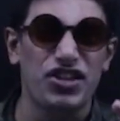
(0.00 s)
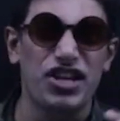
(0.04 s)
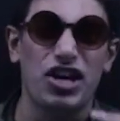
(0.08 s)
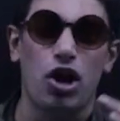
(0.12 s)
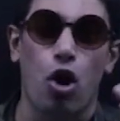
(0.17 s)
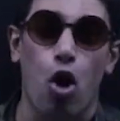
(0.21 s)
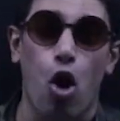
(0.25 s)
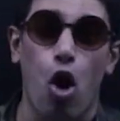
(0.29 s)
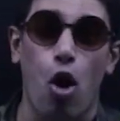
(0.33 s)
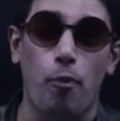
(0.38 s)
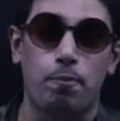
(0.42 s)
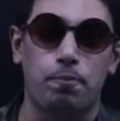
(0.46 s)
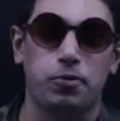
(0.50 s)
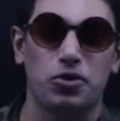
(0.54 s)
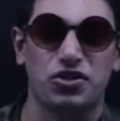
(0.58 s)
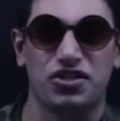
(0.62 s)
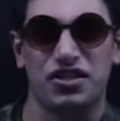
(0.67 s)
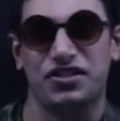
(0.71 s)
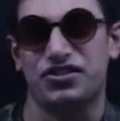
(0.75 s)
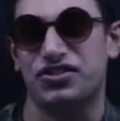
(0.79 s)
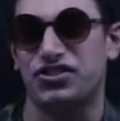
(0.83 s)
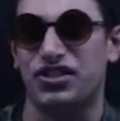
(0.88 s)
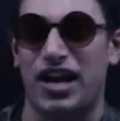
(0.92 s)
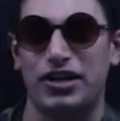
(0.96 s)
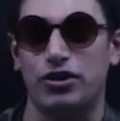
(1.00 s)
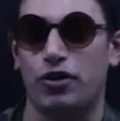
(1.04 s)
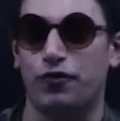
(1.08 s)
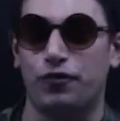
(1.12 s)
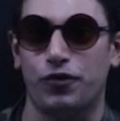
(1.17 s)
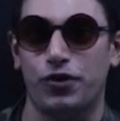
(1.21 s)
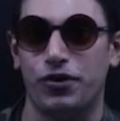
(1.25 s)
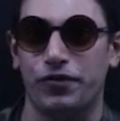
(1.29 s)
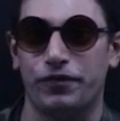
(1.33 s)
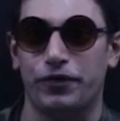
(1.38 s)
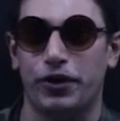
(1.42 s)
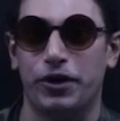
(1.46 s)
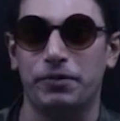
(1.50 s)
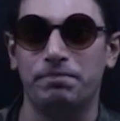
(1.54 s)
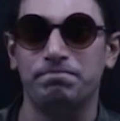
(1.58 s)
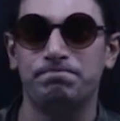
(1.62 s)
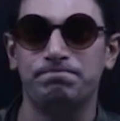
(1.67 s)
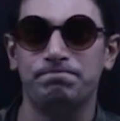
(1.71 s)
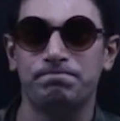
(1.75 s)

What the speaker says: the opposite side of a river.